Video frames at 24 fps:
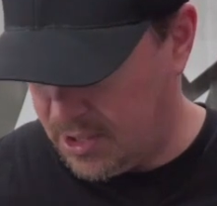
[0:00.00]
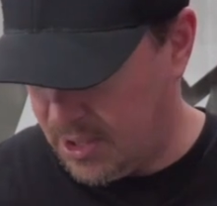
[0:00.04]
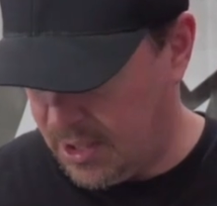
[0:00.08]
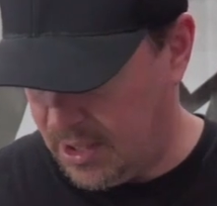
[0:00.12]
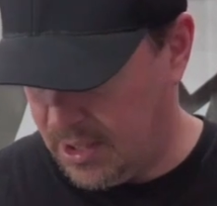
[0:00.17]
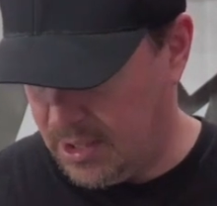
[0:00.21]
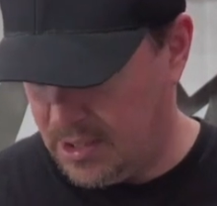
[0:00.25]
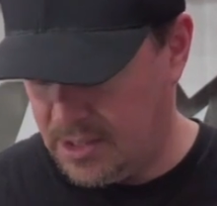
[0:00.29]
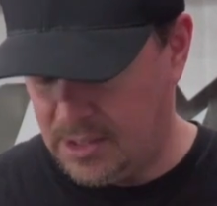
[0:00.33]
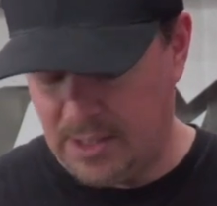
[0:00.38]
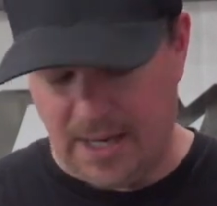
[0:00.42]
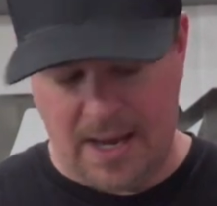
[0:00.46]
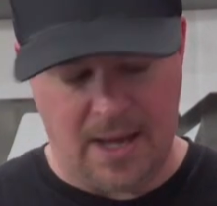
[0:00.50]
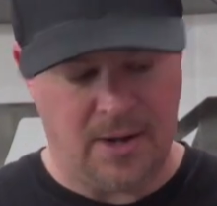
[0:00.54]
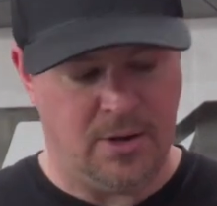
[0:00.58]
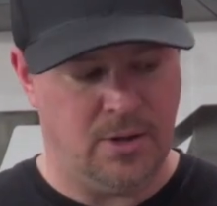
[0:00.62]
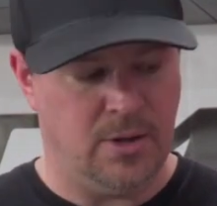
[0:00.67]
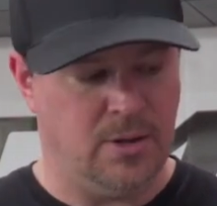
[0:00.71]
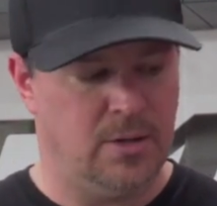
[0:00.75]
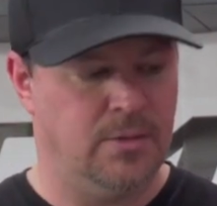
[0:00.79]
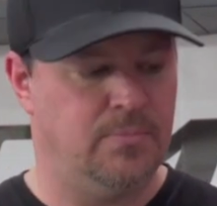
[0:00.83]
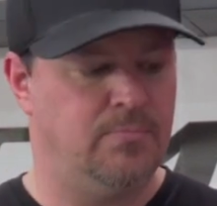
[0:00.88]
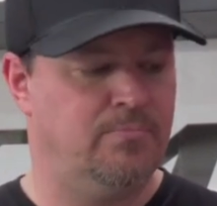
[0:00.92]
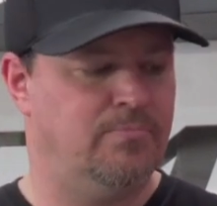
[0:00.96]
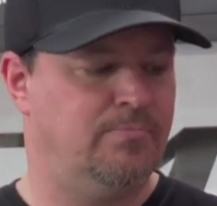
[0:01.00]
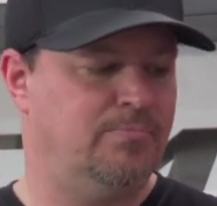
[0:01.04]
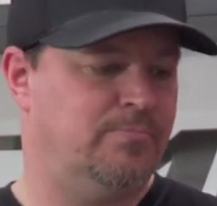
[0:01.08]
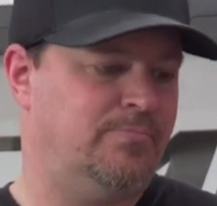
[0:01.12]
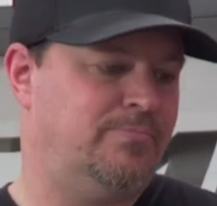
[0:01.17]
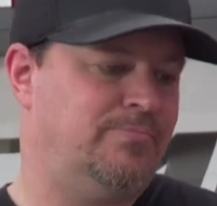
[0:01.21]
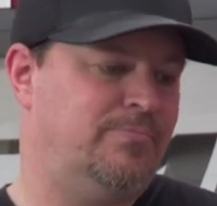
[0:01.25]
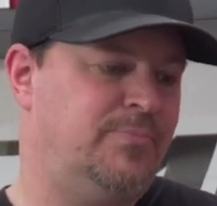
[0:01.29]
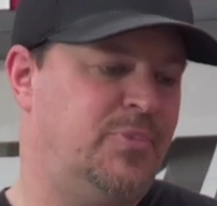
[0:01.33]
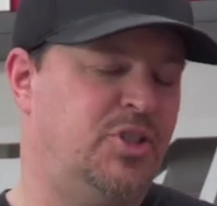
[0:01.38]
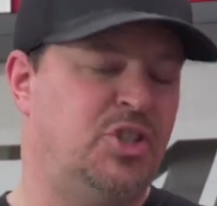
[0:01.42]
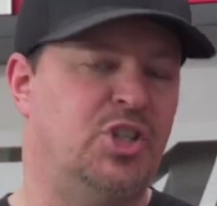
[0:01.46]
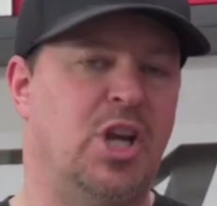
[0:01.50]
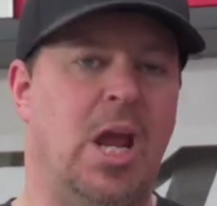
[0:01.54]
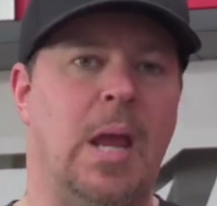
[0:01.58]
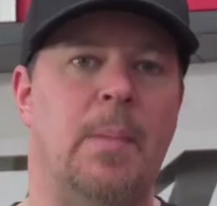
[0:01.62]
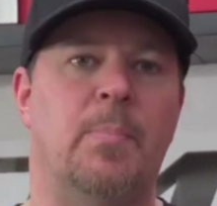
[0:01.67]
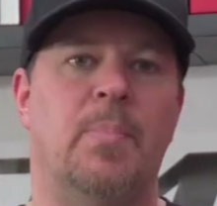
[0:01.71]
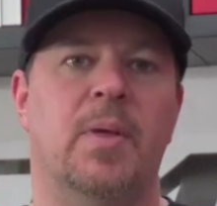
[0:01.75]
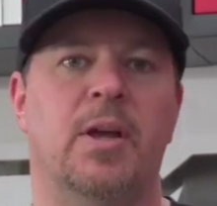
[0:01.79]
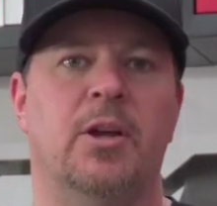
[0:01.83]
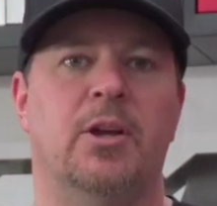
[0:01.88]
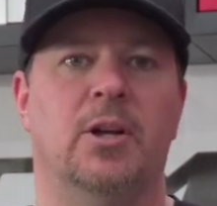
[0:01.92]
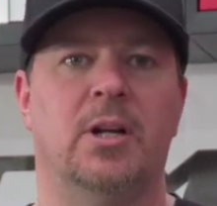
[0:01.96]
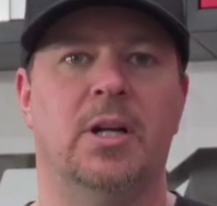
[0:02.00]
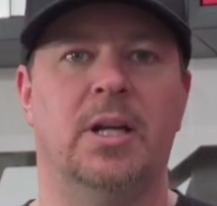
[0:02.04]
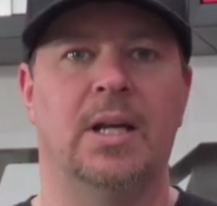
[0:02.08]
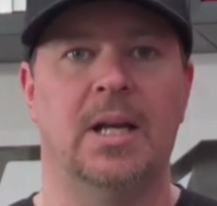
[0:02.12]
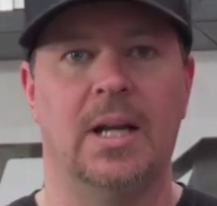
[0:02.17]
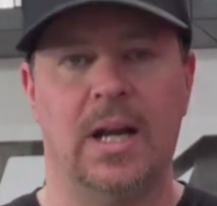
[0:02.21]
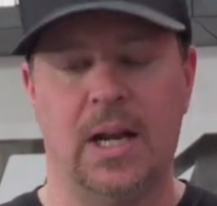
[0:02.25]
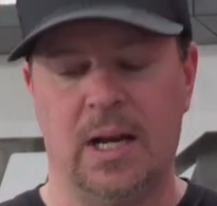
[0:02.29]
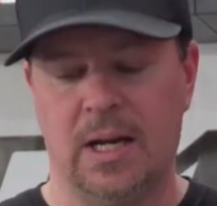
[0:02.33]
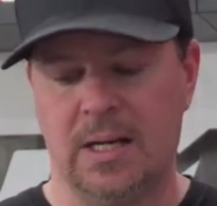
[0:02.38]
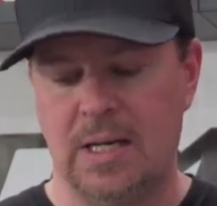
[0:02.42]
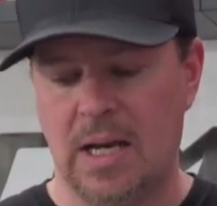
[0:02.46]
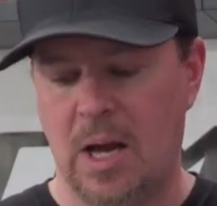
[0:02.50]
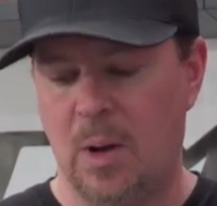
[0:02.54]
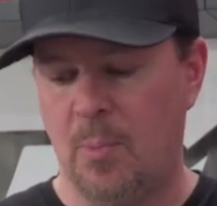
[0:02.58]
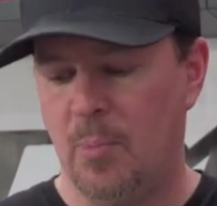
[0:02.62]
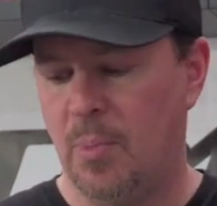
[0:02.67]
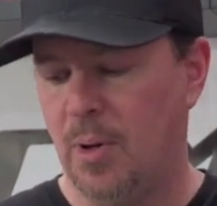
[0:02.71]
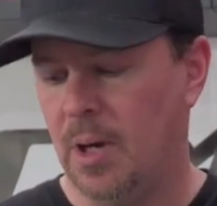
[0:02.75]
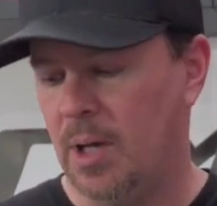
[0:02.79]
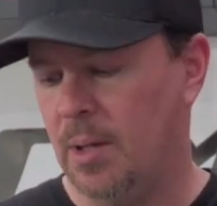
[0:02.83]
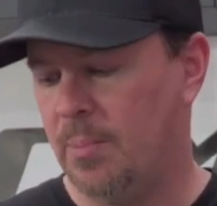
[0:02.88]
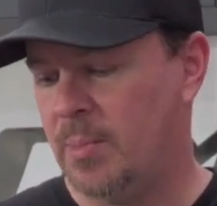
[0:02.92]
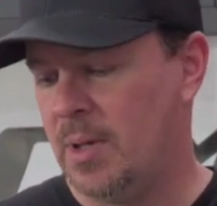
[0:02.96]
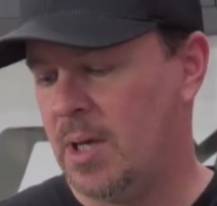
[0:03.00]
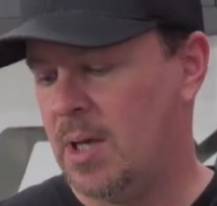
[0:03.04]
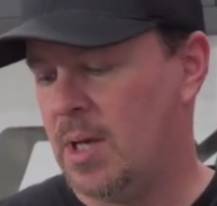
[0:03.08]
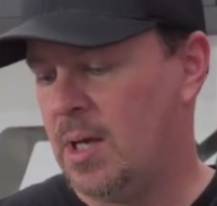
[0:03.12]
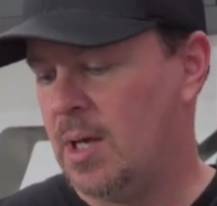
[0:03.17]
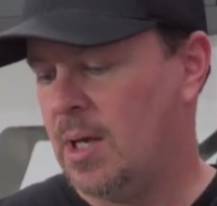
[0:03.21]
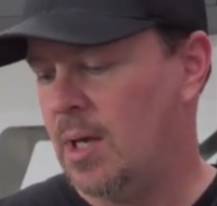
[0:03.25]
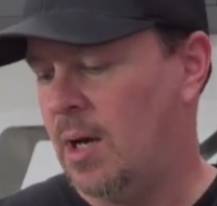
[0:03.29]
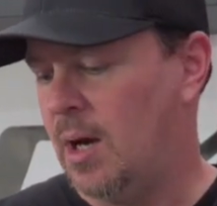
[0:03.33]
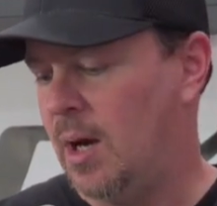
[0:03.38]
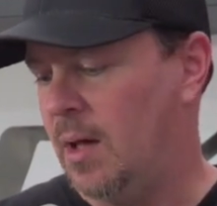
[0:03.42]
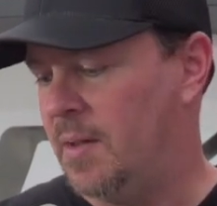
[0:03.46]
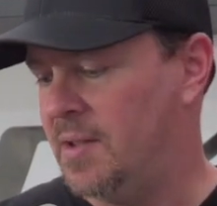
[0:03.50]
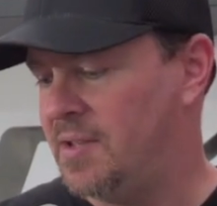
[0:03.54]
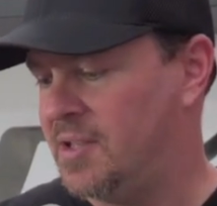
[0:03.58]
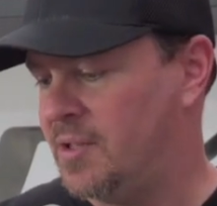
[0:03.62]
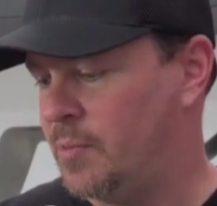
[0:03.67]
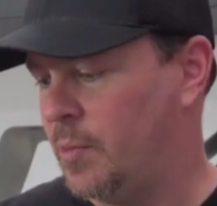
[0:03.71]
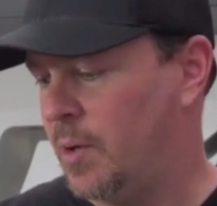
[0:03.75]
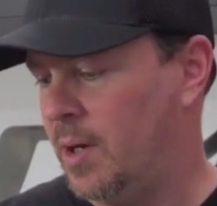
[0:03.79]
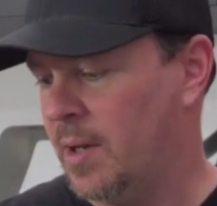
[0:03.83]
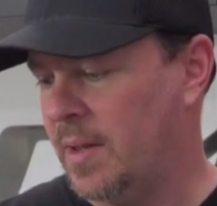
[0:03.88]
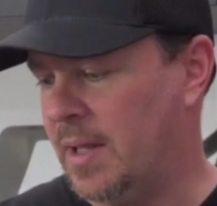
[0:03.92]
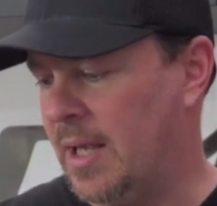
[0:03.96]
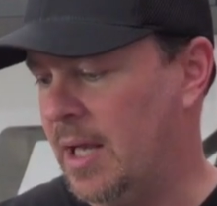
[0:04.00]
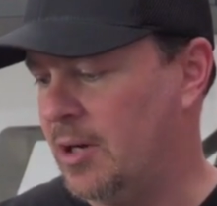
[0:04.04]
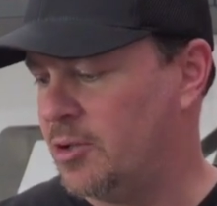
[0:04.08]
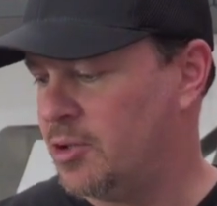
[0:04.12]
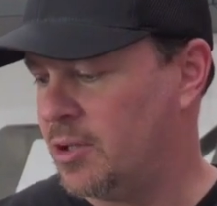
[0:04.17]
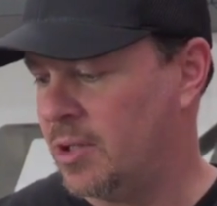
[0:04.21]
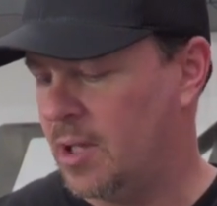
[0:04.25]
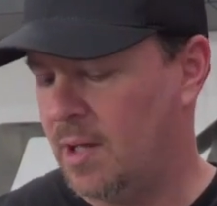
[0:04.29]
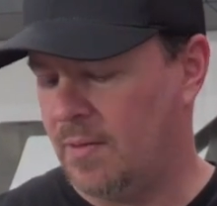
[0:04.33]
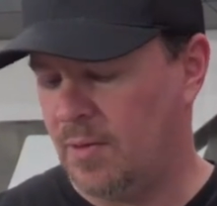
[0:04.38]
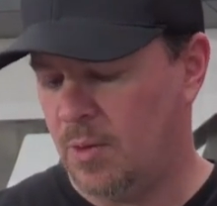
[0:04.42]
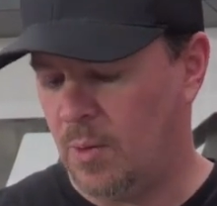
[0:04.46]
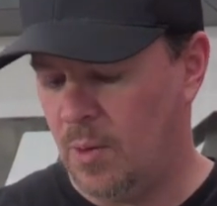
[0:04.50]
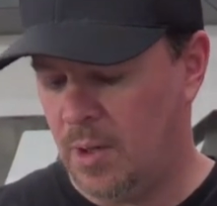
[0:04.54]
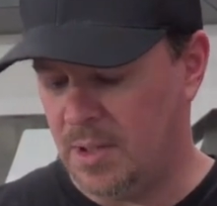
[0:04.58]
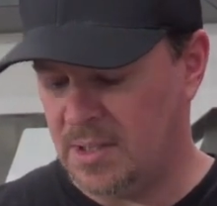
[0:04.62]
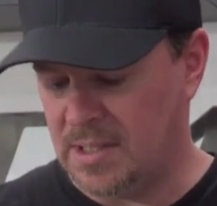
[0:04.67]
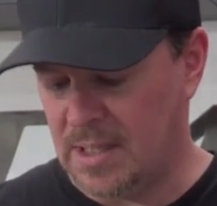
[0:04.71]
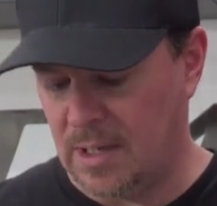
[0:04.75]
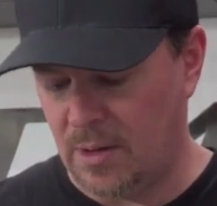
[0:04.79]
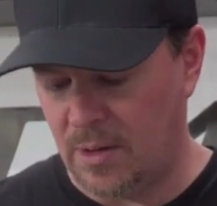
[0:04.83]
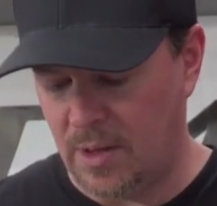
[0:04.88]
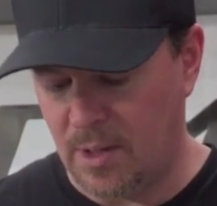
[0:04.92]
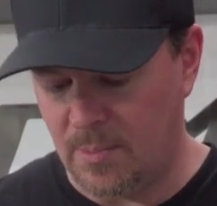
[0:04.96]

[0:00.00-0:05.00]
a standard shape that you're going to get on a downpipe. This is one of the entry-level ones out on